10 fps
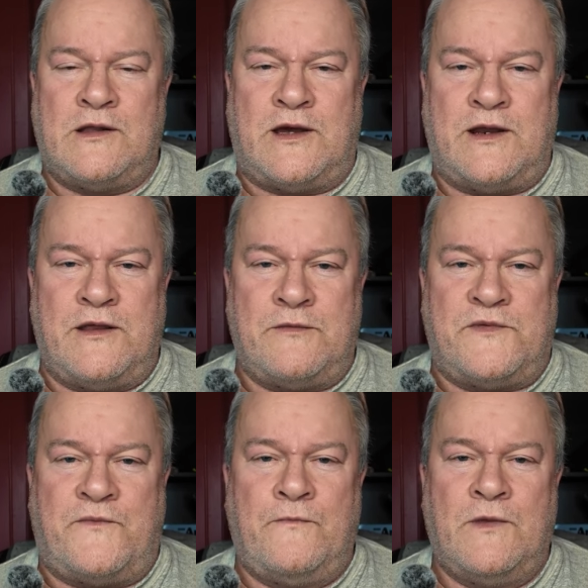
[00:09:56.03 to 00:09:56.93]
A lot of
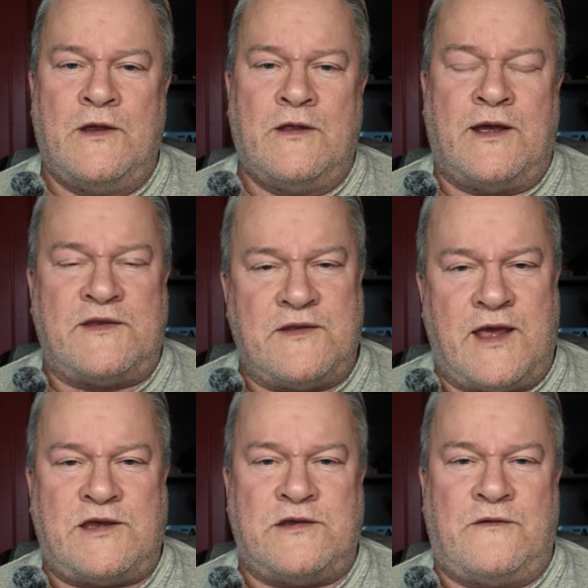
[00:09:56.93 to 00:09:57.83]
them's that's
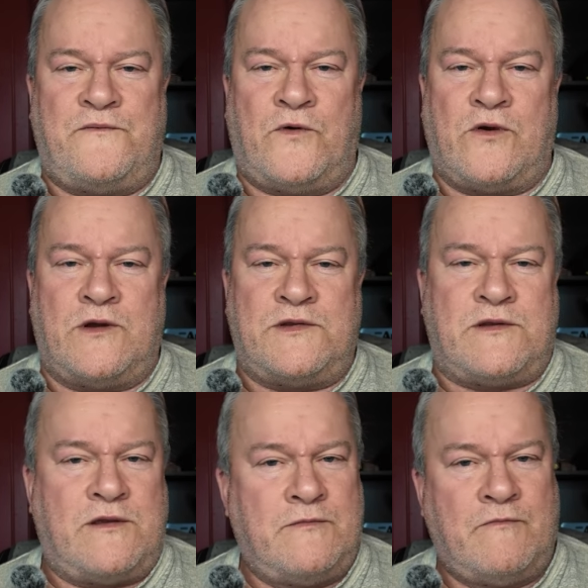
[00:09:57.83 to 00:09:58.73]
national forest.